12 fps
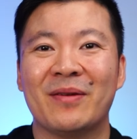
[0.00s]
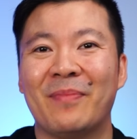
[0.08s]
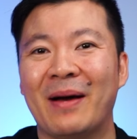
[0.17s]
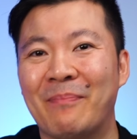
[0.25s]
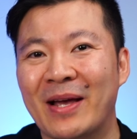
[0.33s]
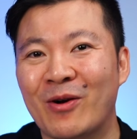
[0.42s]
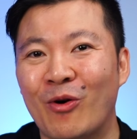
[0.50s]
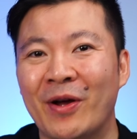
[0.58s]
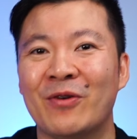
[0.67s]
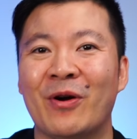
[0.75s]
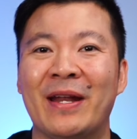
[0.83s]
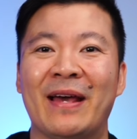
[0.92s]
to buy
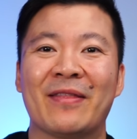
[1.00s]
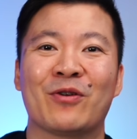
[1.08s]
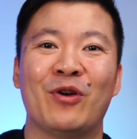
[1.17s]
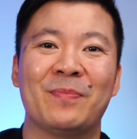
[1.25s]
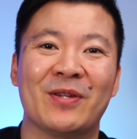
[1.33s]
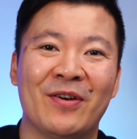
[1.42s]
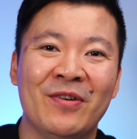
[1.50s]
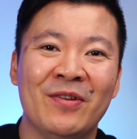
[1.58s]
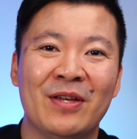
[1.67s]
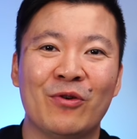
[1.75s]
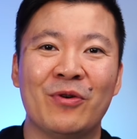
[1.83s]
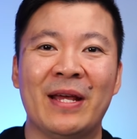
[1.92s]
Bitcoin or any other crypto,
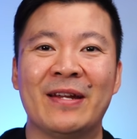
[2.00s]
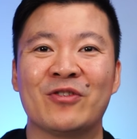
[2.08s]
you will need to